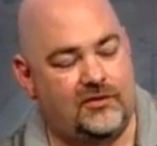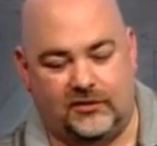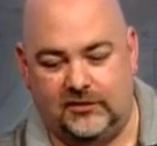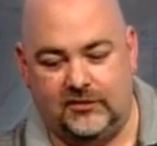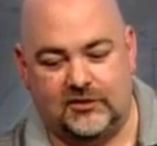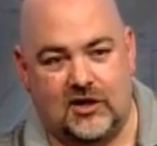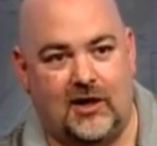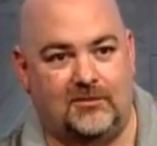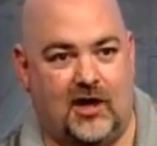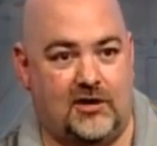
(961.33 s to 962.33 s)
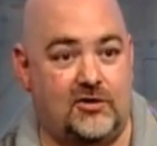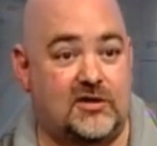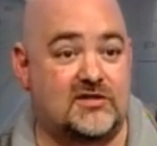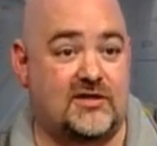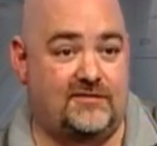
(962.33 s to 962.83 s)
the timeline, you
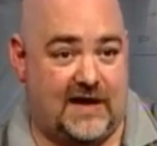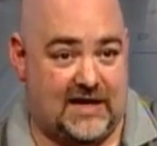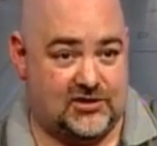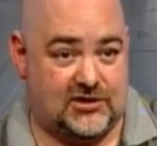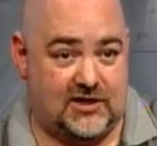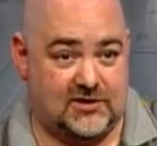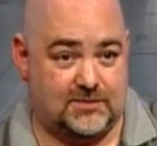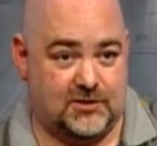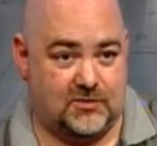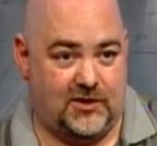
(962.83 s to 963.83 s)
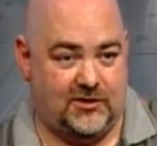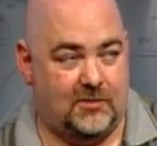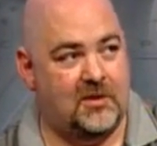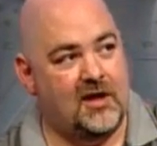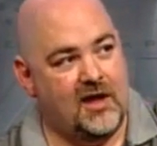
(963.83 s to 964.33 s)
can see vast changes between
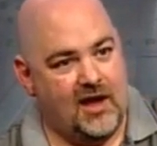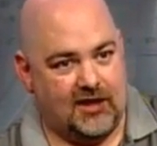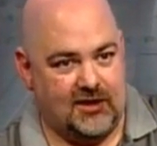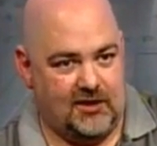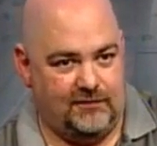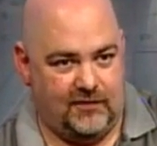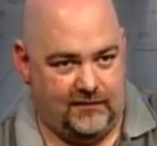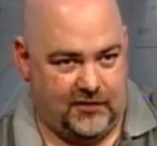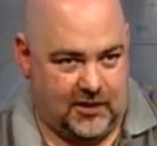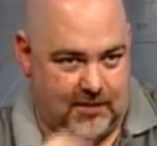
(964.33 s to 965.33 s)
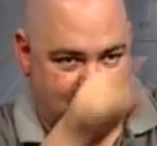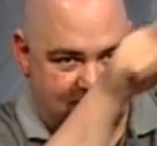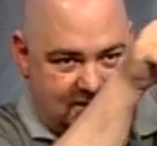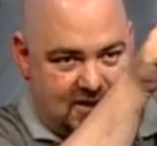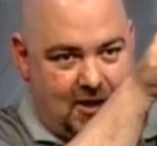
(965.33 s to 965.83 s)
them. And then if you come up
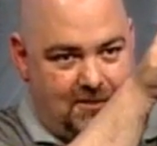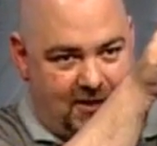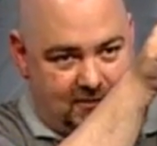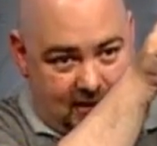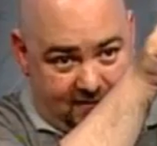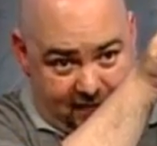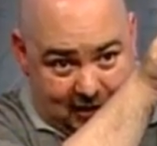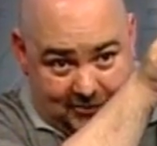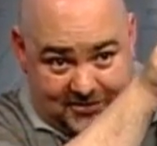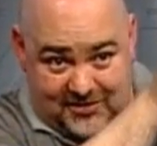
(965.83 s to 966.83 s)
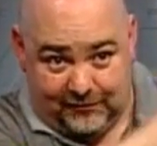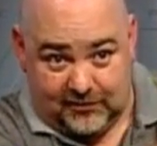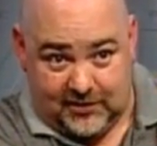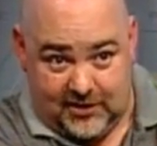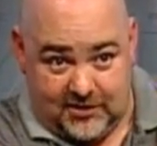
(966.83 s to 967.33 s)
to this hairpin and follow a
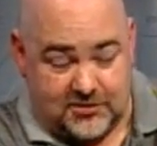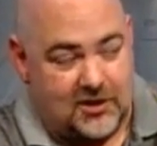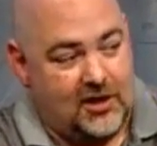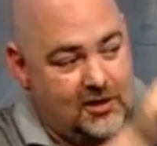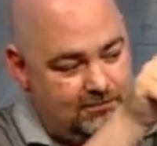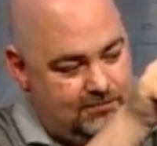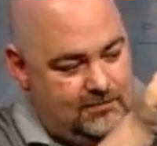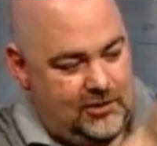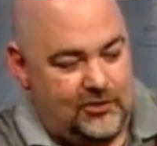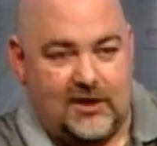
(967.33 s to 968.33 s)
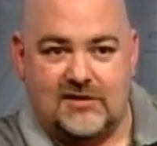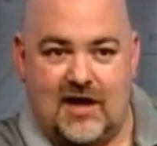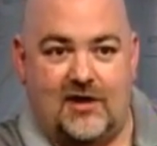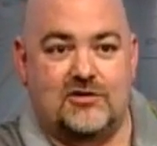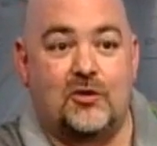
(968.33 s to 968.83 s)
different lineage, you get
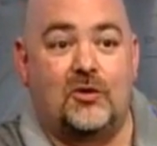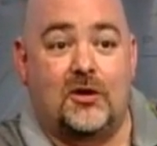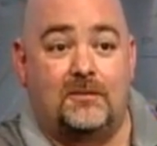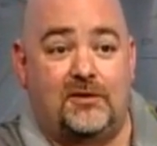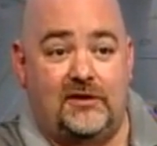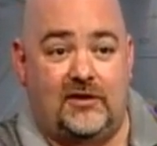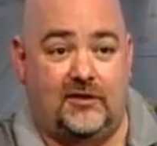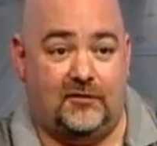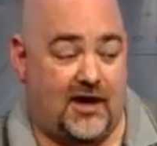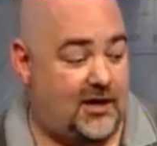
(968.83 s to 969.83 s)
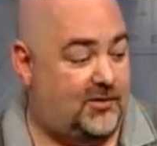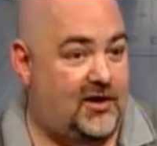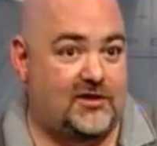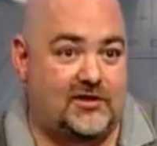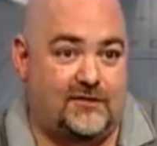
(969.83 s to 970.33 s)
down to a completely different animal,
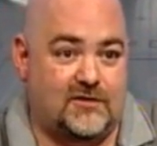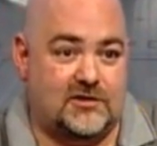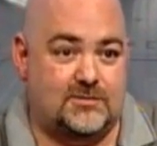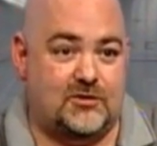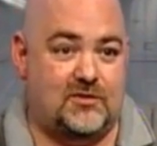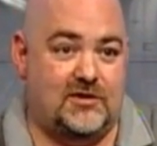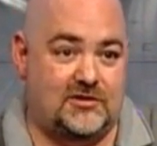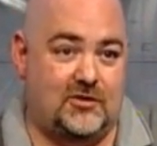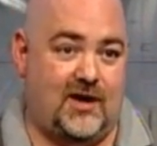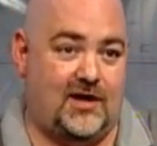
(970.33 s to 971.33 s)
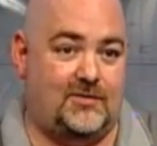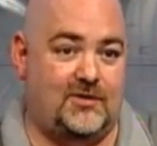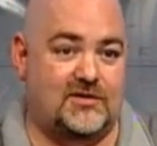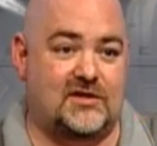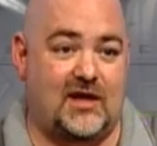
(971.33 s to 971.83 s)
and the differences between the two
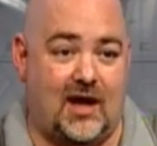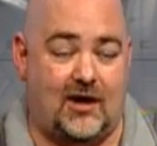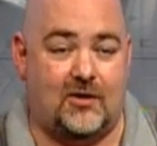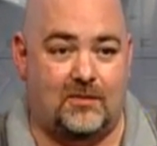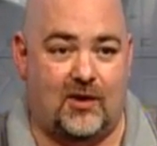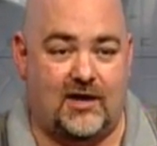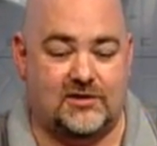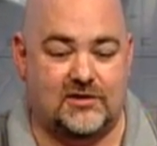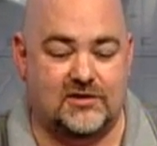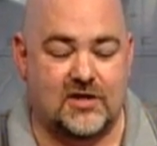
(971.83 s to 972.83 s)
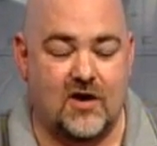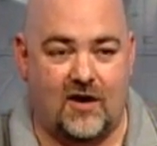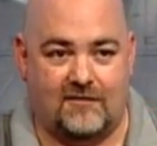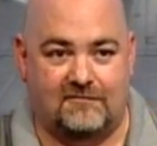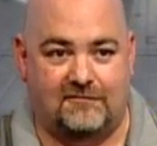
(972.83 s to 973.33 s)
animals at the outer branches
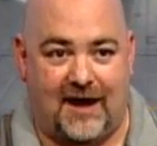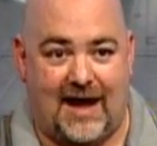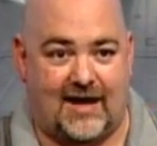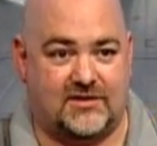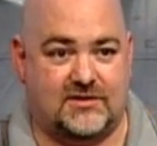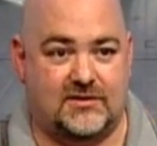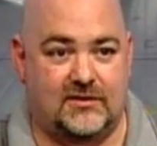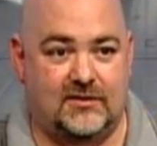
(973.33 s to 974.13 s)
are vast.